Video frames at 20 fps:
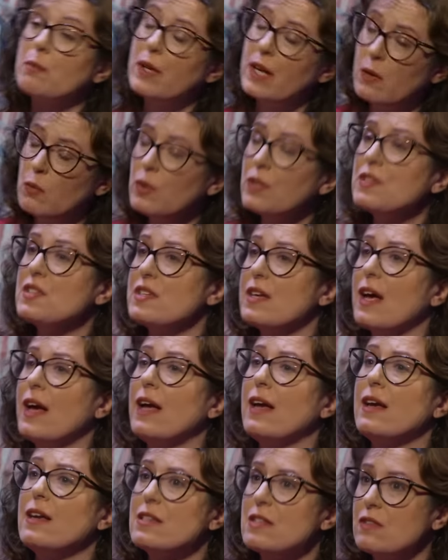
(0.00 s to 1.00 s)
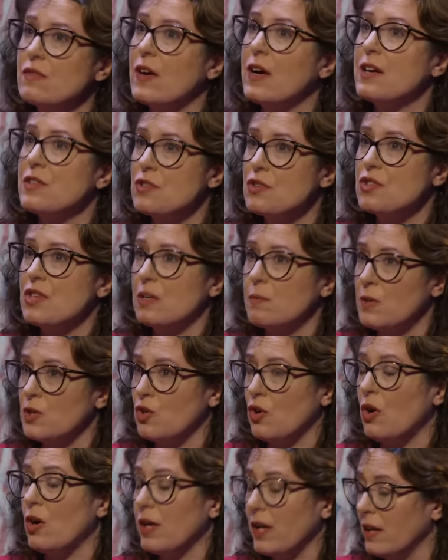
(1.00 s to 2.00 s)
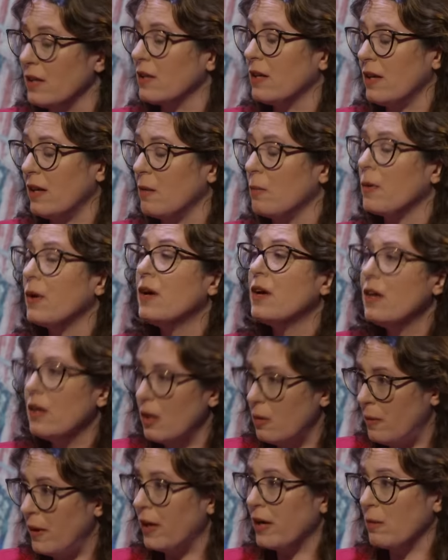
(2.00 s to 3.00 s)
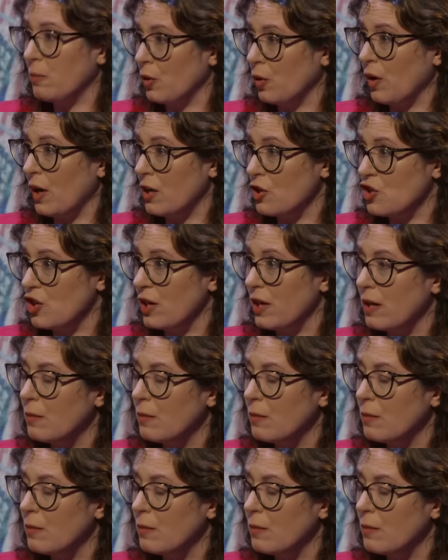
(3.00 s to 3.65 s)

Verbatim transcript: But I will say his advisors had been talking to him about immigration.